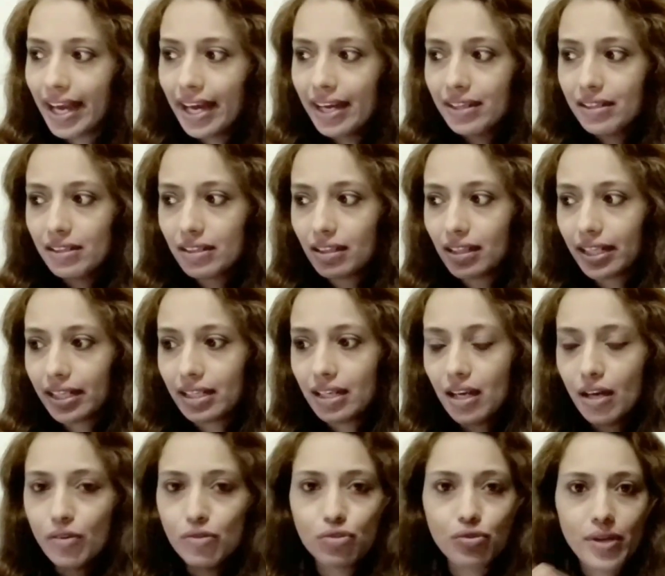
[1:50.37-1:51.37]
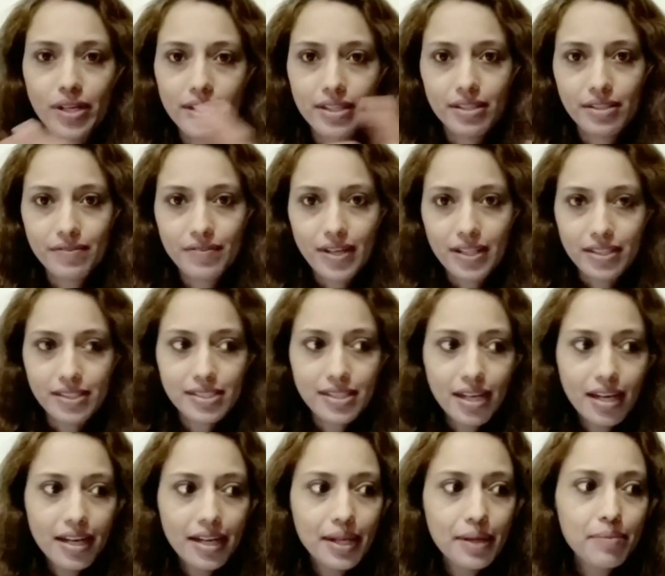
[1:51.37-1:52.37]
and like how to identify the
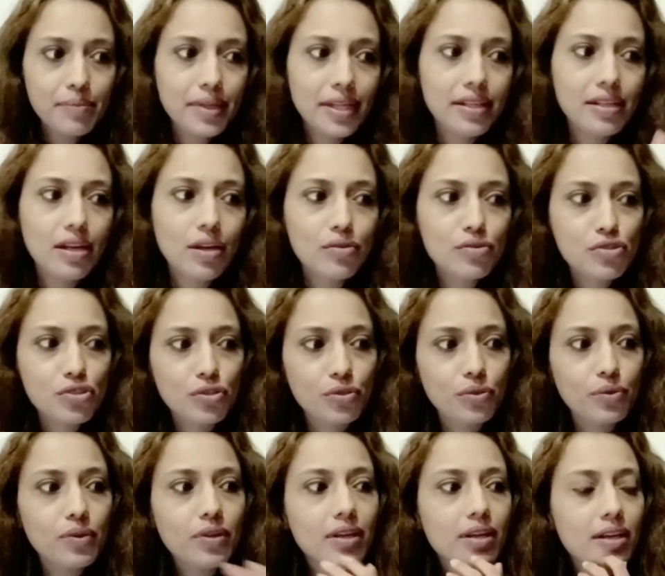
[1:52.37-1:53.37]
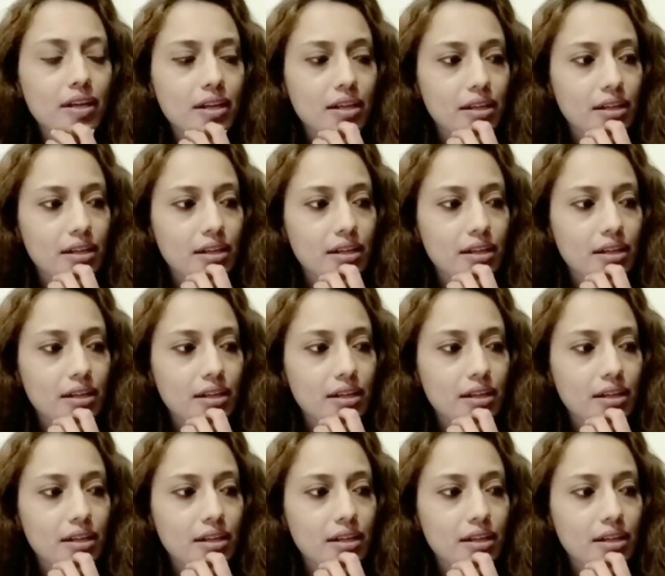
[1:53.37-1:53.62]
time and how to